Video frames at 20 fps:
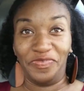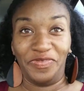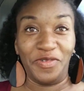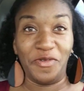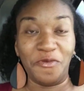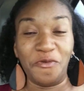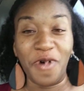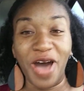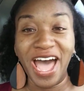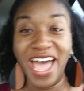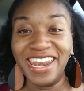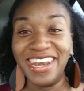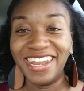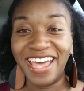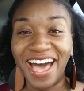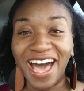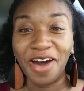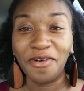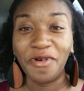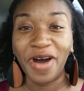why
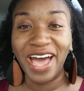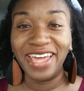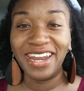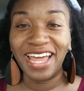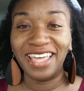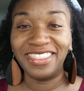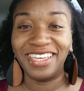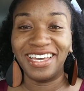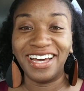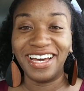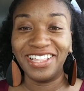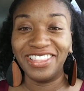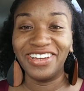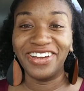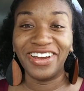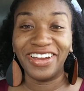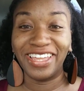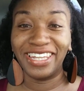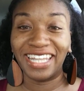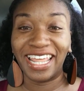not why not the
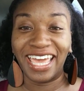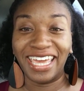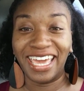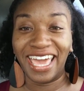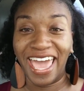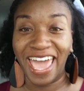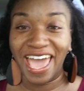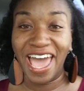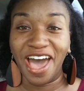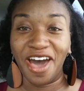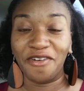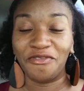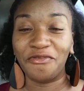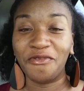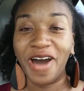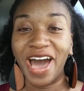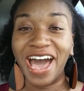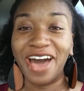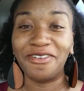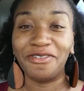other like half
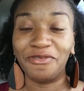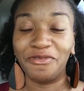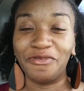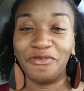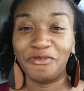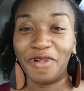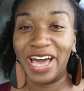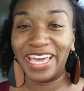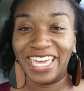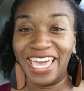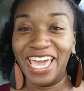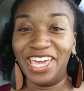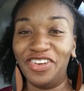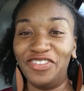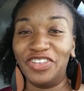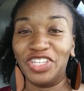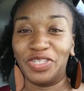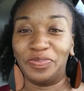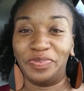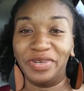why why can't
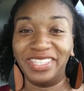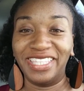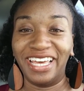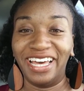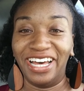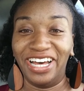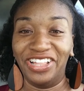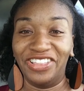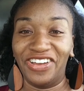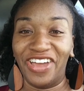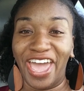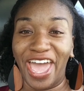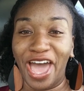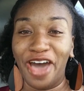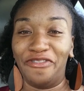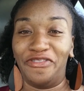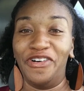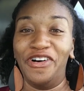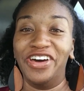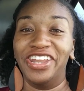you just put that other
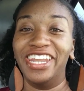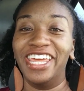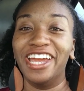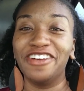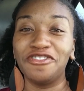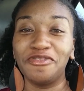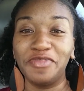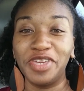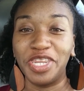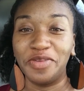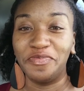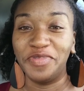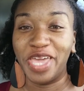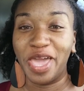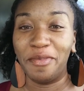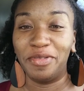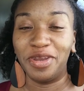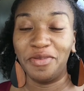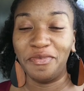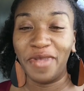half on there for me to be
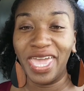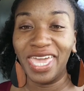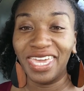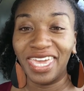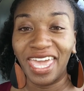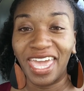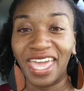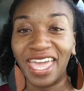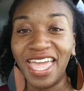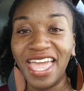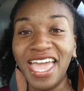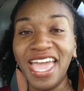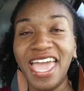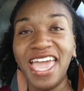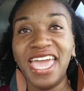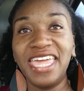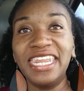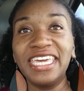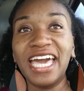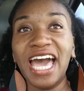able to make it
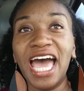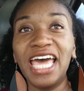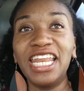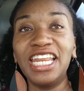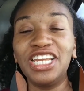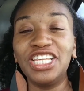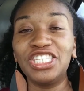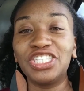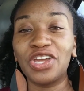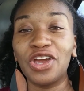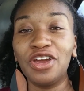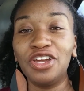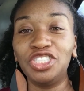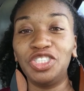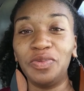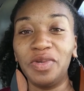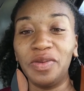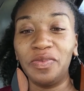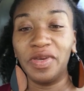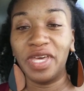and it kind of
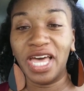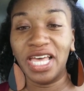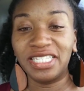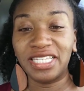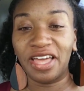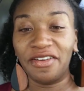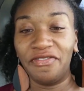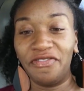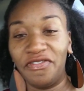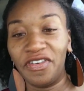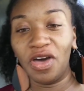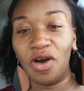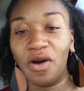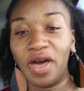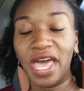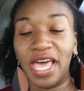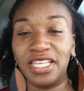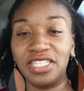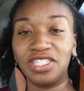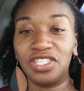discouraged me because i felt
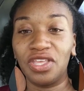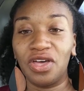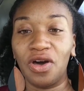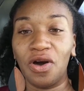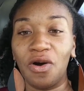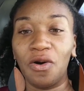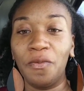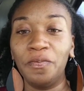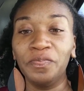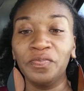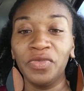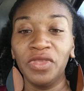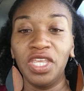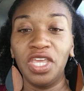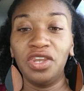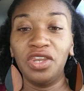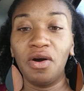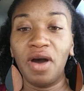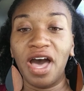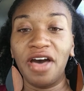as though
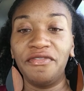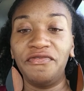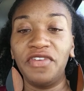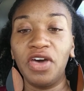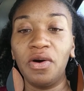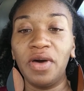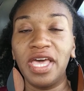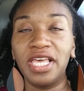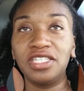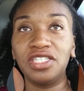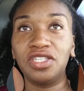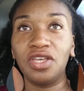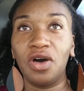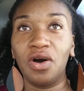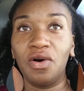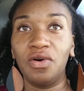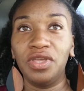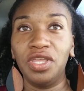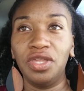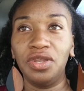you know i felt as
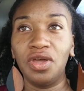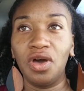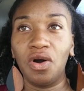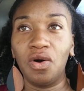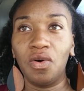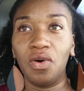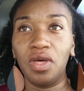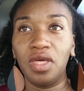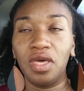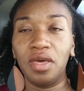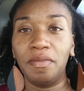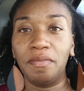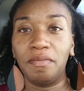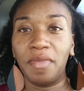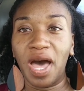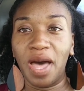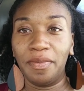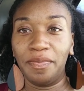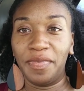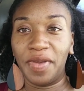though you know
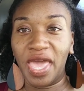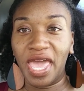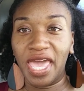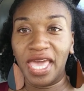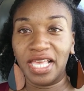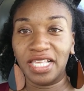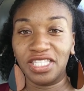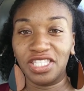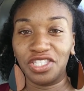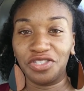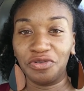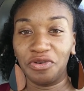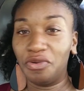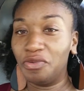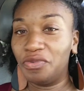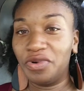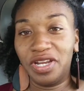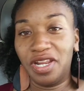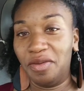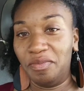my best
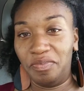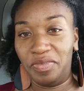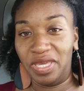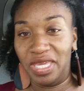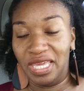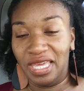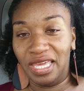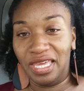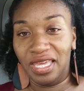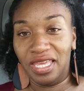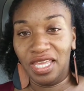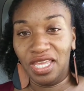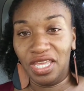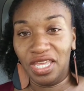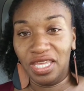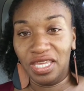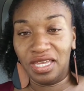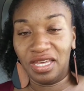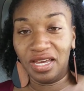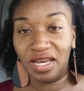wouldn't be
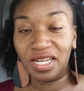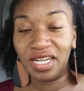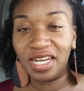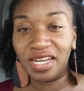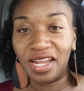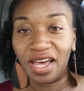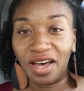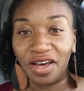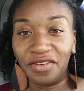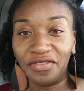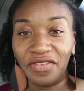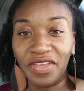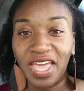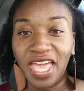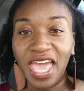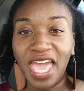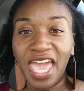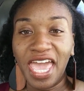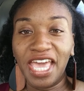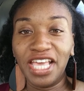good enough
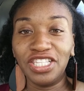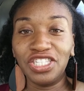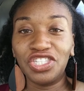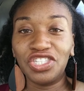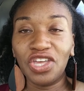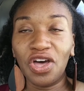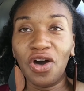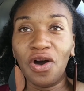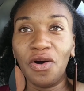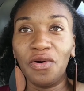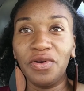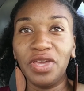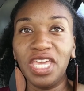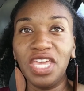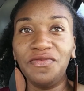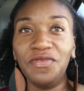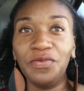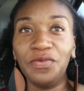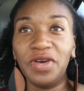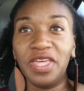and so
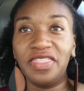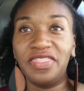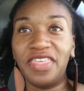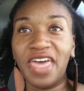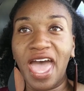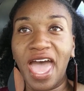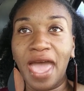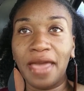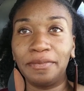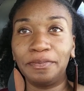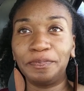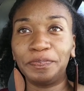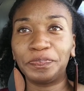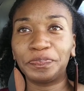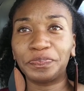even with that